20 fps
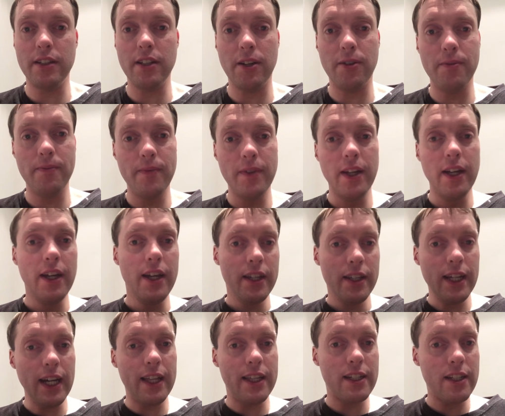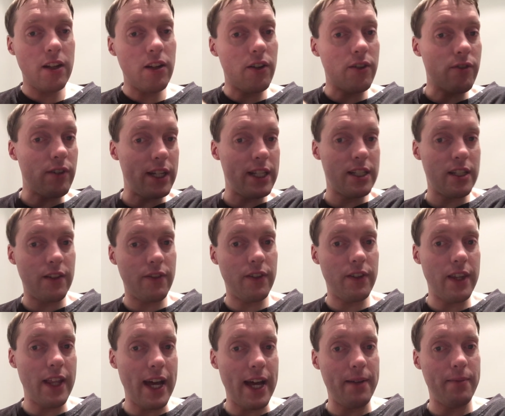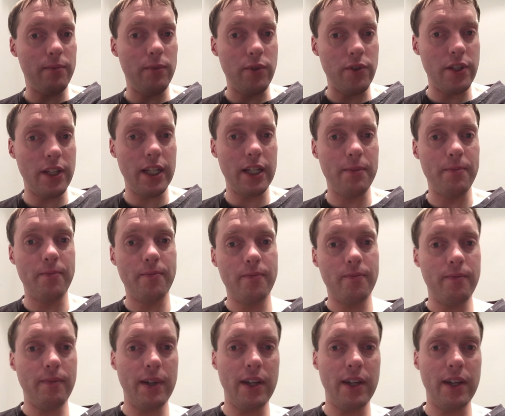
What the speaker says: So yeah, there's a lot of great stuff in that museum.